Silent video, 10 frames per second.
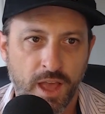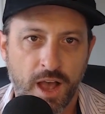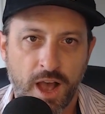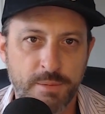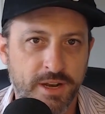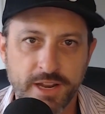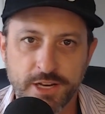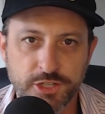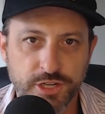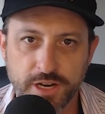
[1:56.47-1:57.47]
I've been an
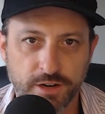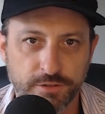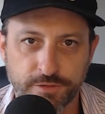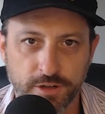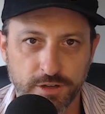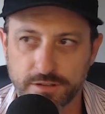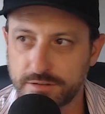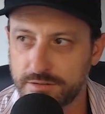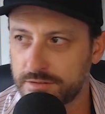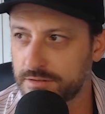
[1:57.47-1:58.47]
engineer for,
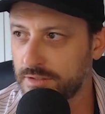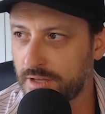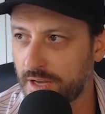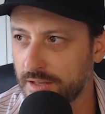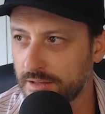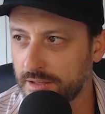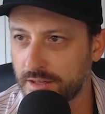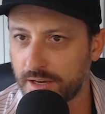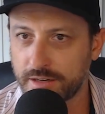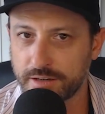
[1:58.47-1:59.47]
golly,
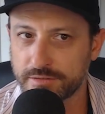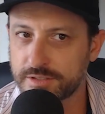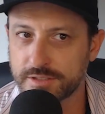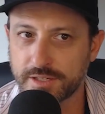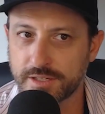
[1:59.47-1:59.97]
I don't know, since like